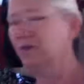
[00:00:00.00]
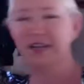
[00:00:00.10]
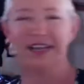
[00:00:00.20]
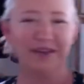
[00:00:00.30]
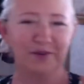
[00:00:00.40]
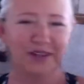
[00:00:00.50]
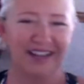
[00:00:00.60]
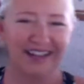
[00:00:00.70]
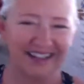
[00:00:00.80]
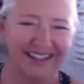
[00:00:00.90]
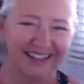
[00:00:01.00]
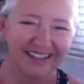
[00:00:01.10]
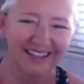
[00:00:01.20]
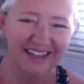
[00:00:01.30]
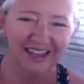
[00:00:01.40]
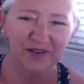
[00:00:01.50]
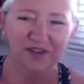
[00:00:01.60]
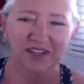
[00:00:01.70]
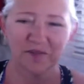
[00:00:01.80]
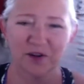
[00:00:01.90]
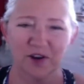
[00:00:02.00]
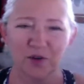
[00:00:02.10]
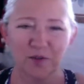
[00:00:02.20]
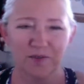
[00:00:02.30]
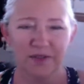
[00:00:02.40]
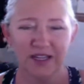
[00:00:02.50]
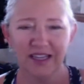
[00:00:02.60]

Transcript: he would come home.